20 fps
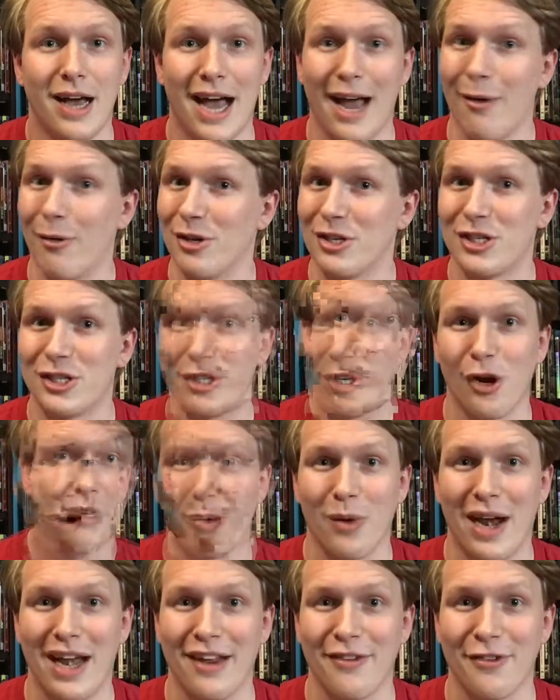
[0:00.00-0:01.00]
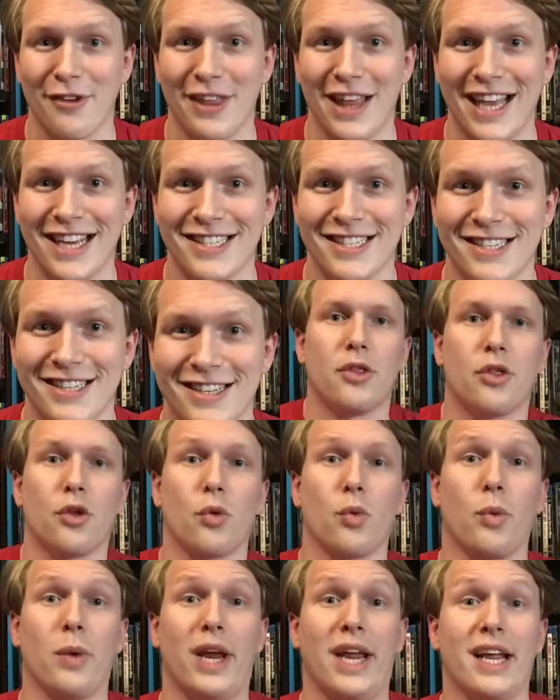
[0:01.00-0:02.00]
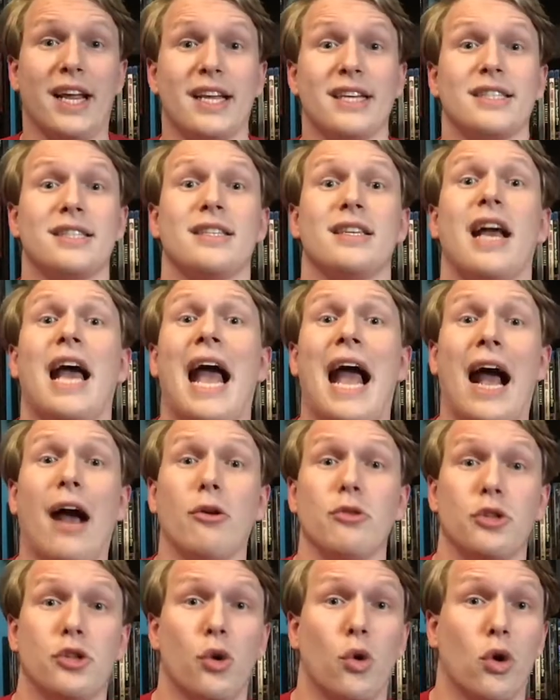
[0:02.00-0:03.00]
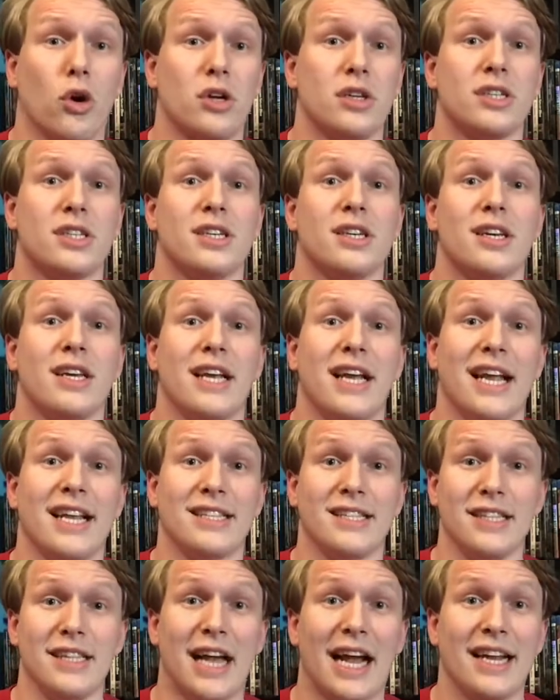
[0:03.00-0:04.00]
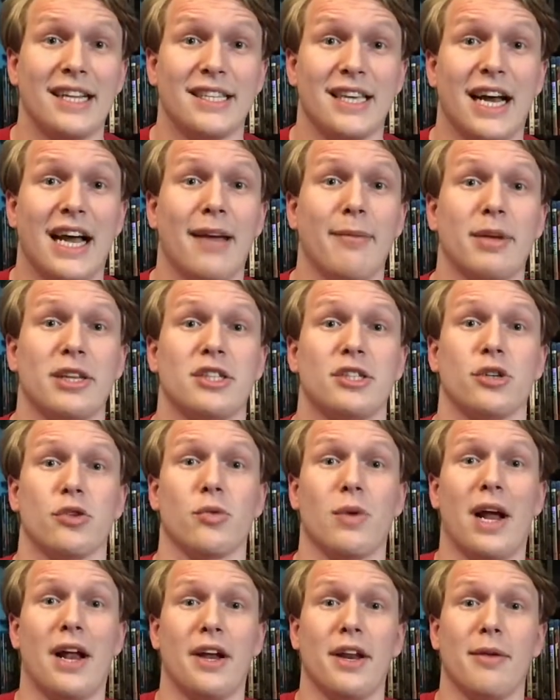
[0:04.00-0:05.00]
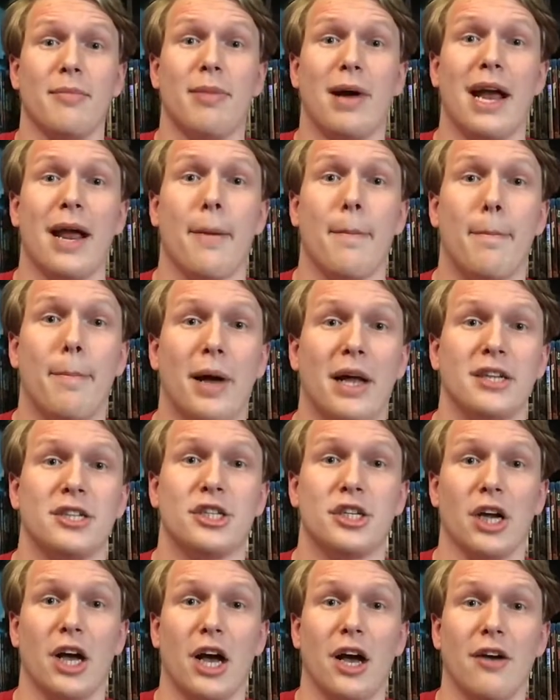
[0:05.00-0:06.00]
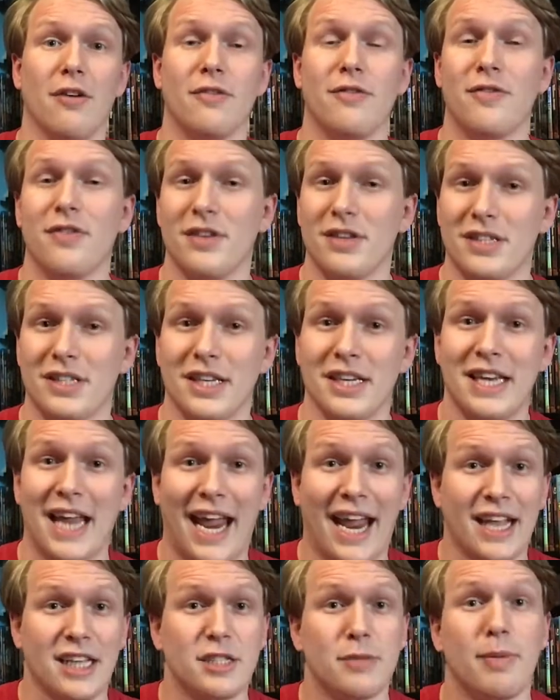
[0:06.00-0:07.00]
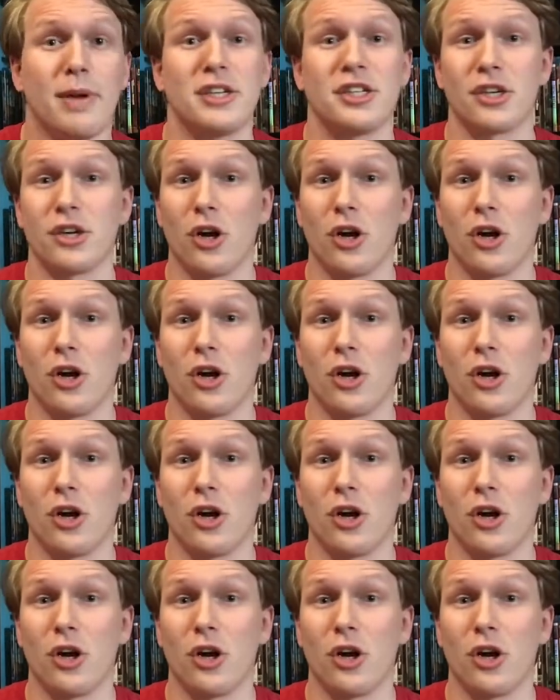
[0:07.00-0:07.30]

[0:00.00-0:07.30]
I was so ready for this. The ring is outdoors. It's nighttime. It's surrounded by a bunch of sedans, bunch of